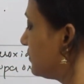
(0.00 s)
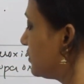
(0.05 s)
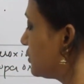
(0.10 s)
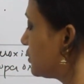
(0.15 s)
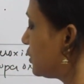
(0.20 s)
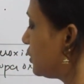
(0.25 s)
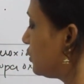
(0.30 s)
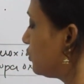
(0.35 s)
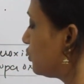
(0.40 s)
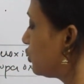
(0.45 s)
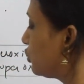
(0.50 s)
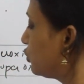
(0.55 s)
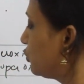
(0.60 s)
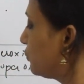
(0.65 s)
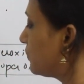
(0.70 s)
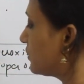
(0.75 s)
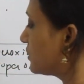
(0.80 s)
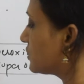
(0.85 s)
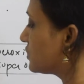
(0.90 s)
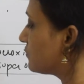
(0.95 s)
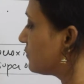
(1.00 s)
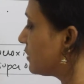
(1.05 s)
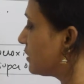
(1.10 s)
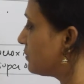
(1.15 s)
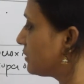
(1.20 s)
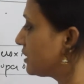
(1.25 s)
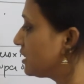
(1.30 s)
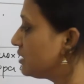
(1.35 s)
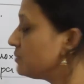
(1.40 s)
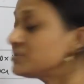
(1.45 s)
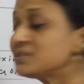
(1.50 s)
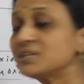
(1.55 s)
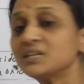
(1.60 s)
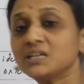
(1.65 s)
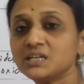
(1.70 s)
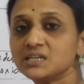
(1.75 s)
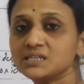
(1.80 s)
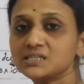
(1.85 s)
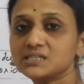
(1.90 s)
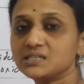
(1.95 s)
C O two plus one becomes
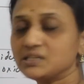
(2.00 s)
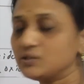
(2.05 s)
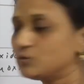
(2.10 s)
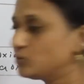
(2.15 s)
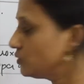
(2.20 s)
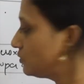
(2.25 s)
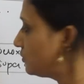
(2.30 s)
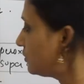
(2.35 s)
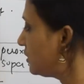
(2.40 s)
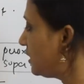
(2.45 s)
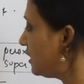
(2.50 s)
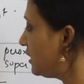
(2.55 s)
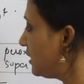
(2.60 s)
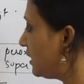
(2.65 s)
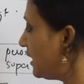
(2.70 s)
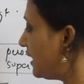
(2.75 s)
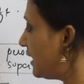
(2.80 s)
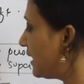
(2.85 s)
C O three.